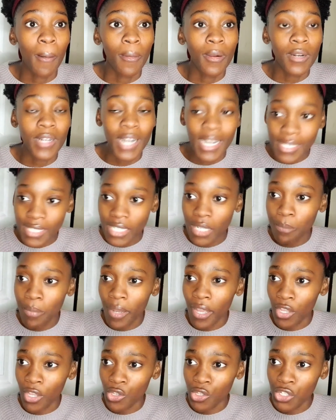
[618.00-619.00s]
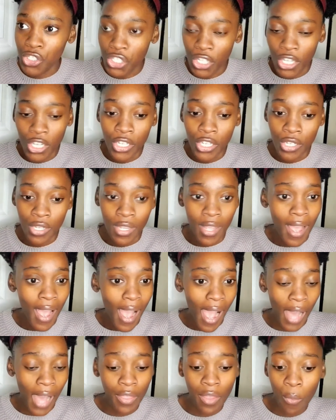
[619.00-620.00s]
granted by UJ.
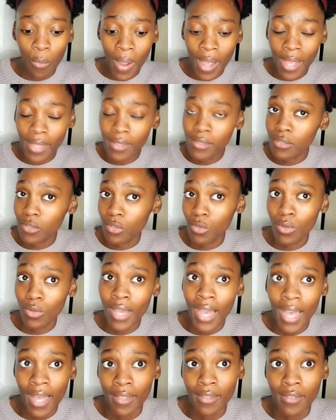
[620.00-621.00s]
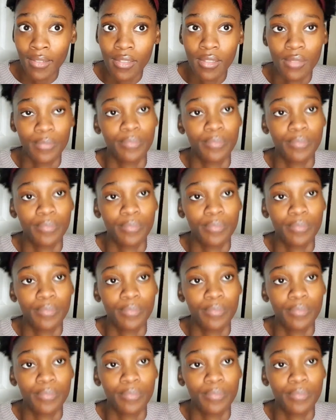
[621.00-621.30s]
Otherwise, you can't.